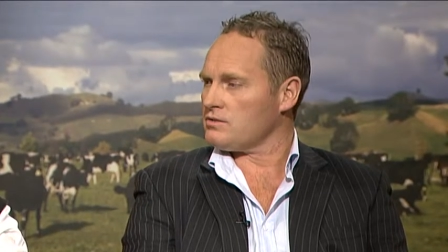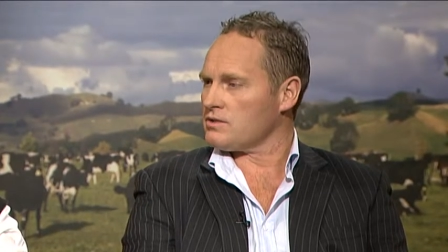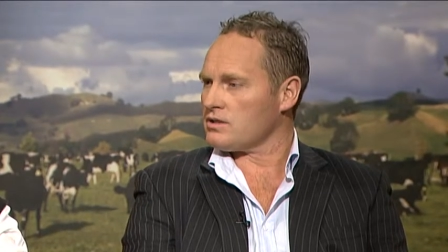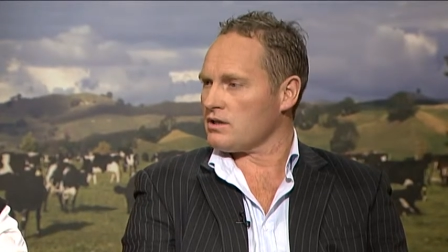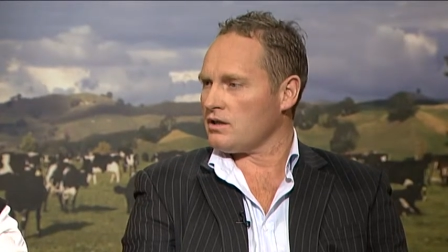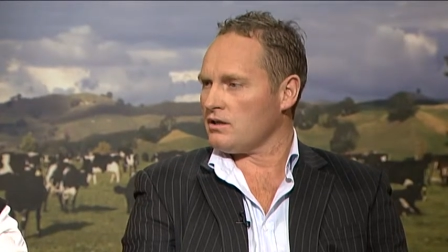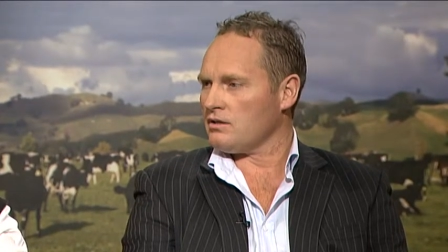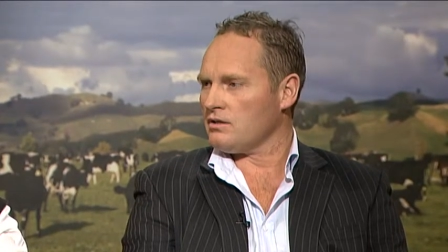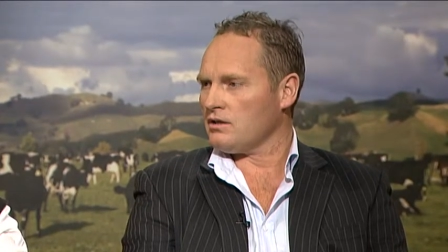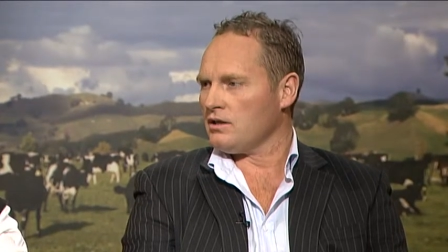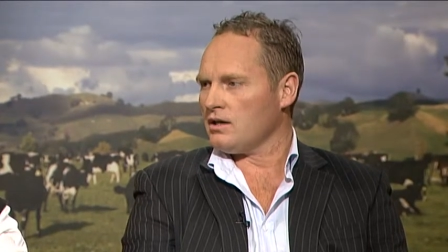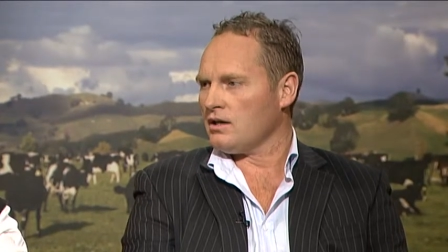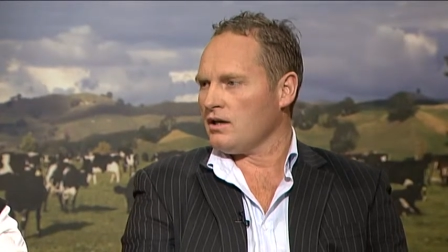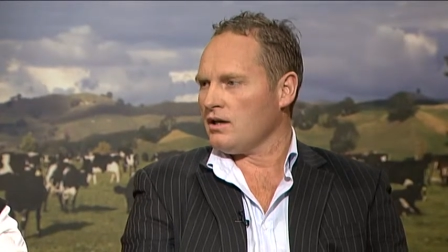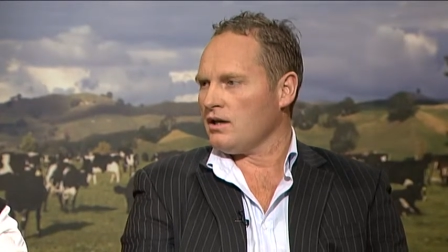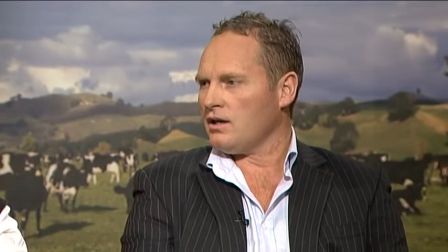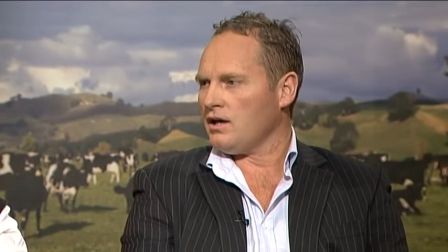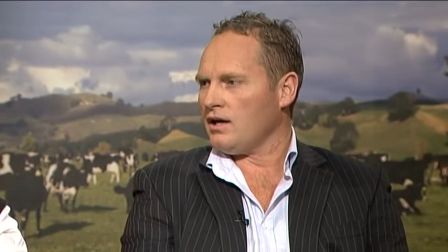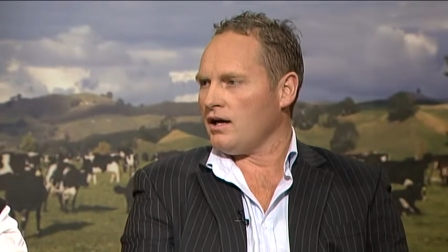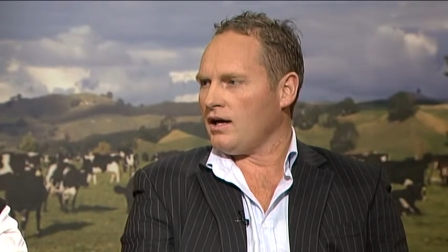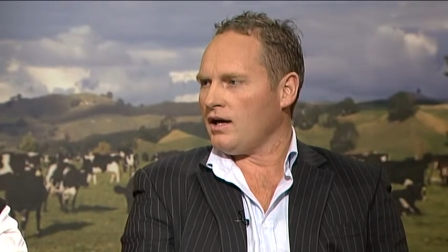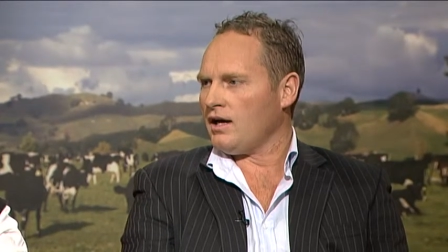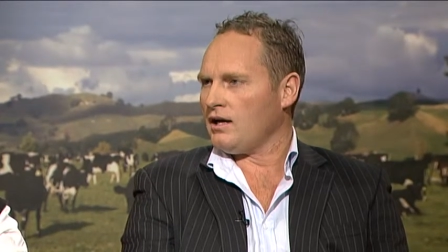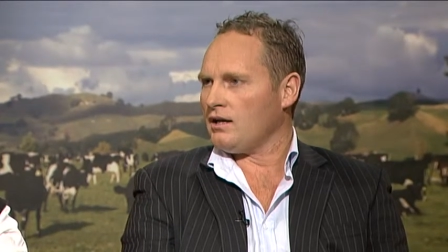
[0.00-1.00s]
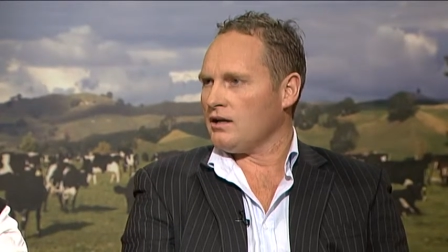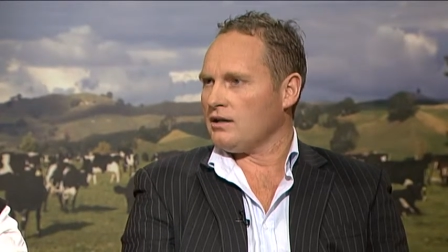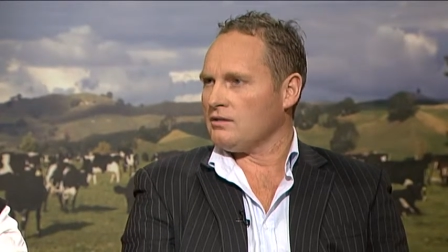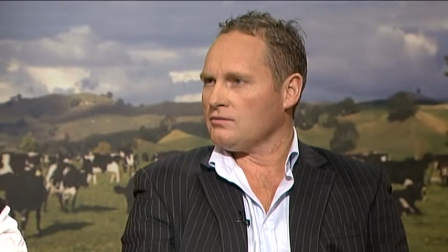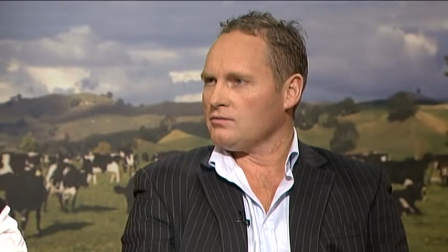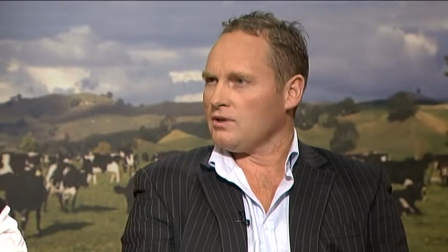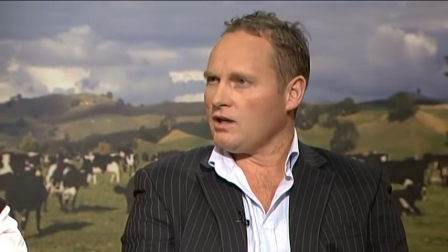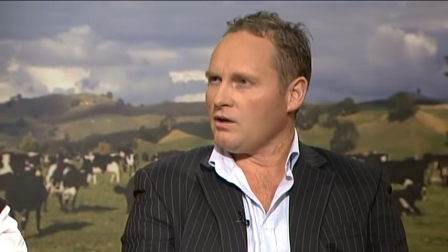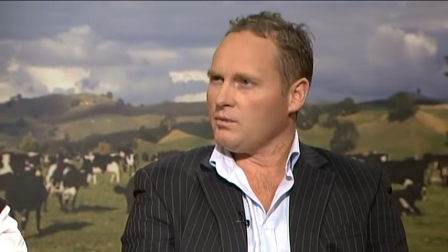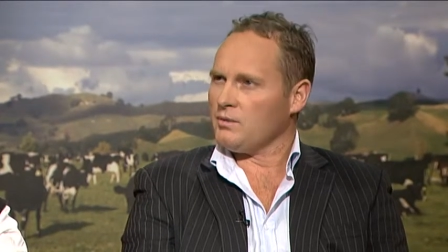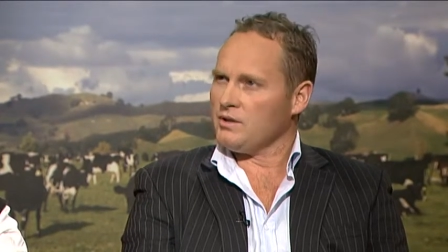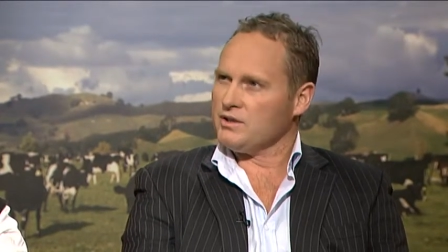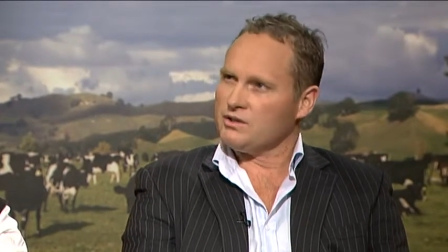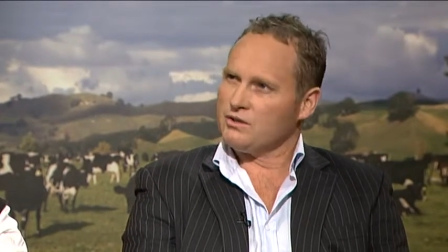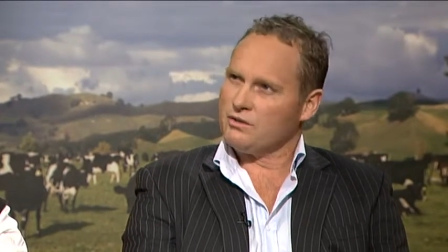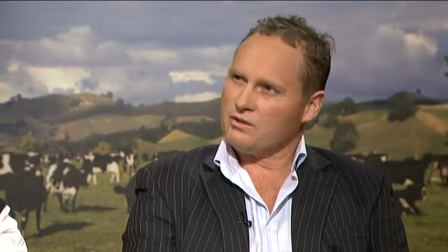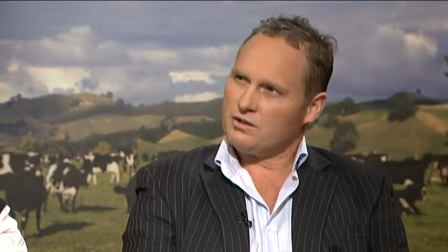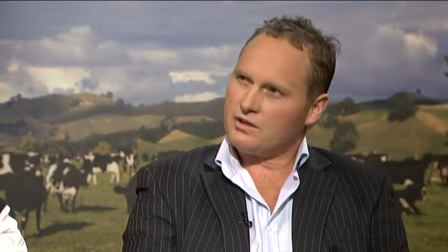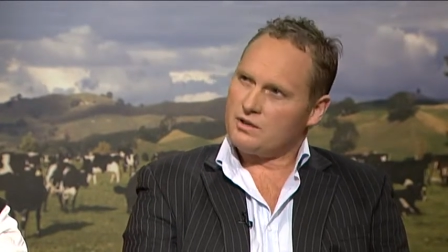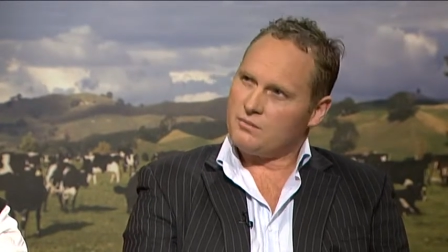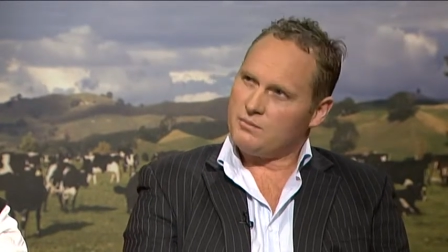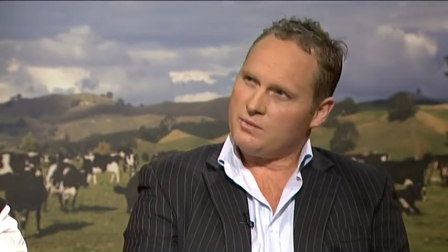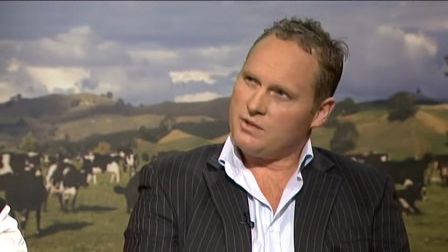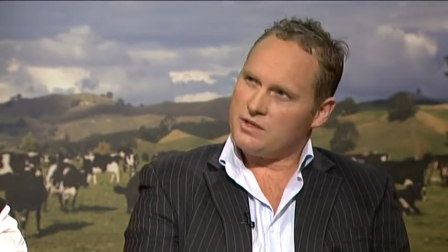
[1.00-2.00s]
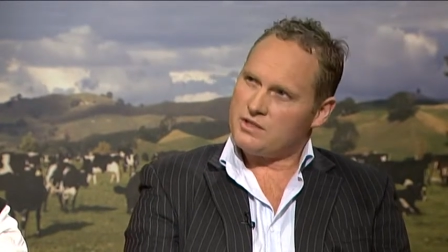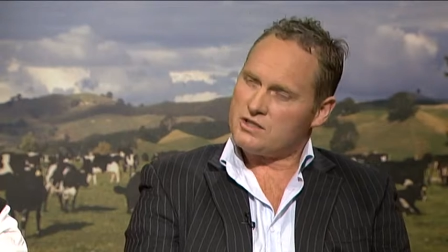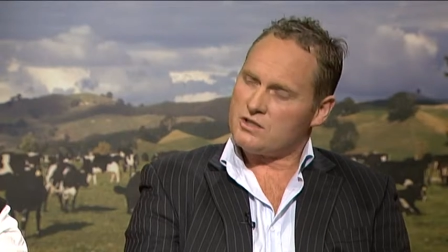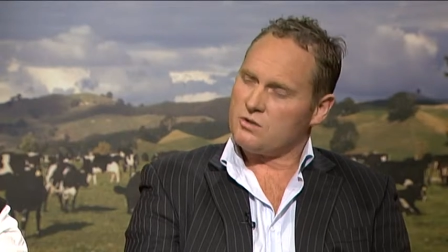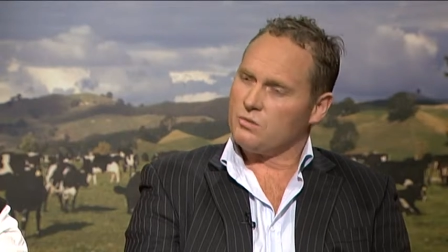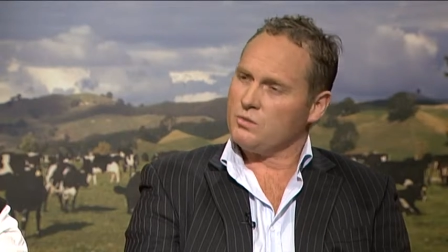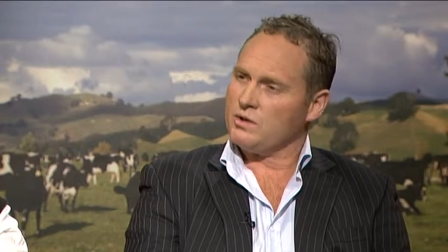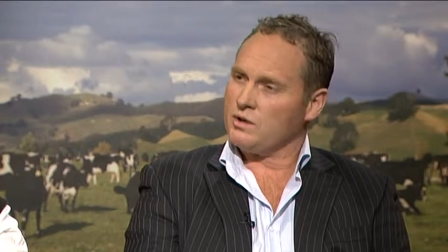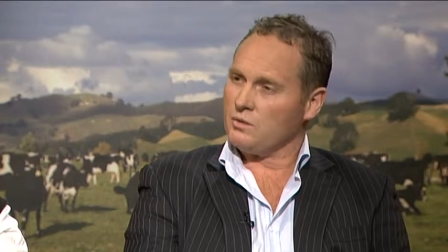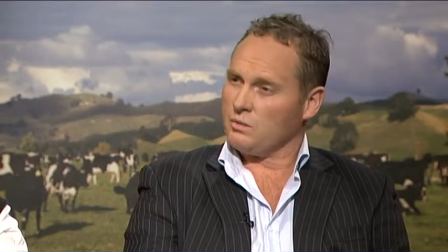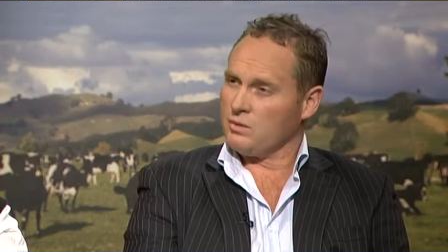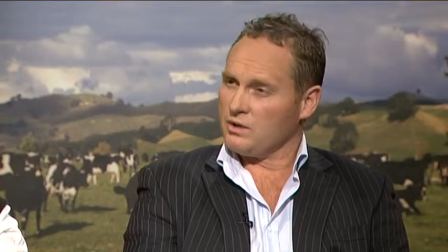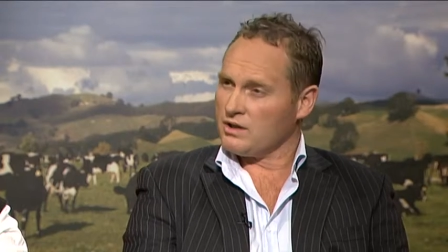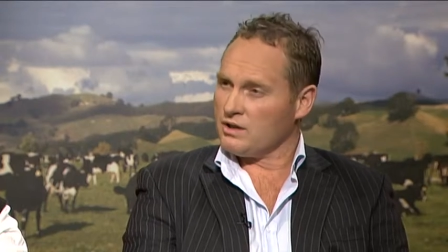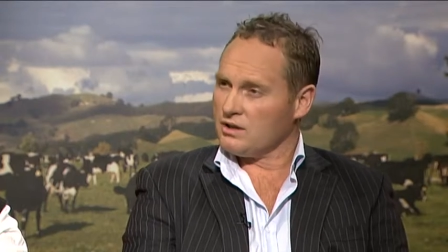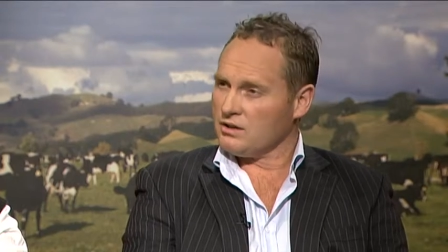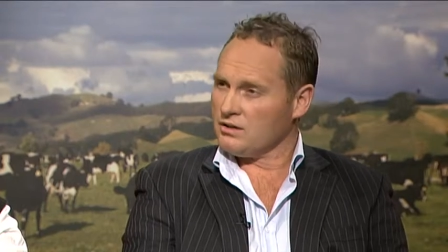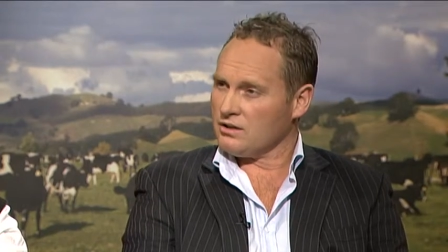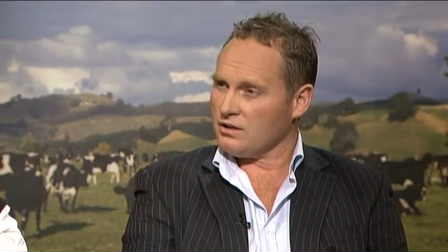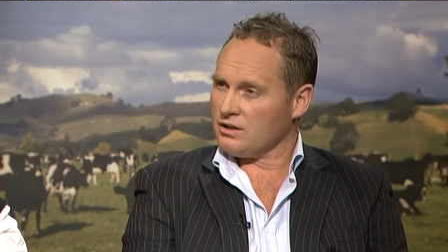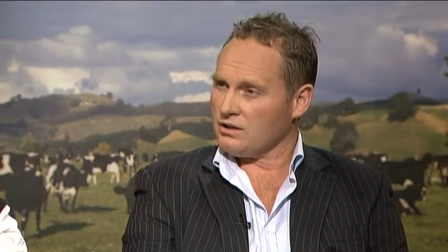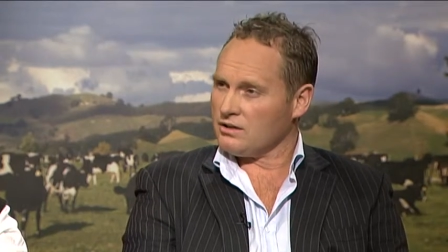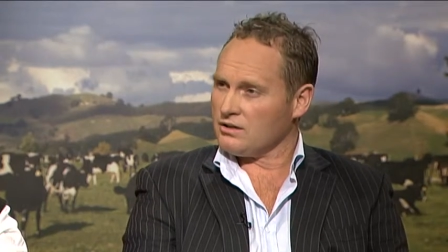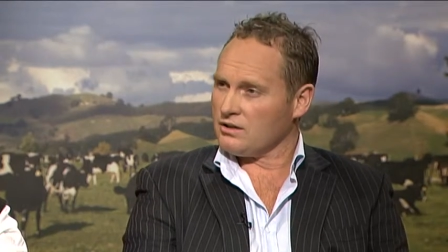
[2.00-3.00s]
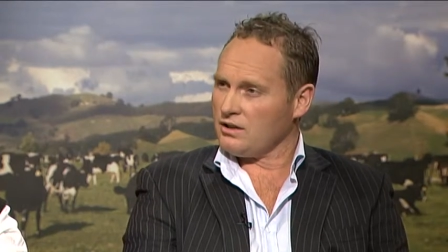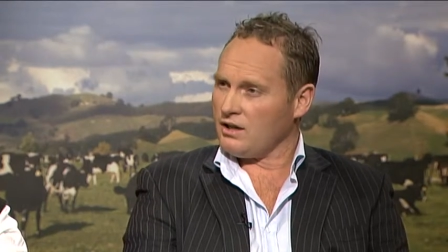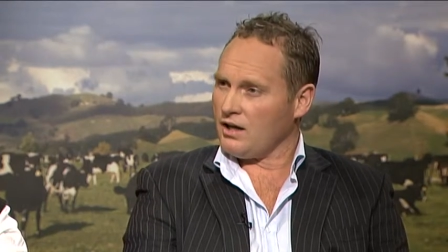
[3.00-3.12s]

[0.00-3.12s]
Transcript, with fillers: So uh, are we doing the best? We're working on it.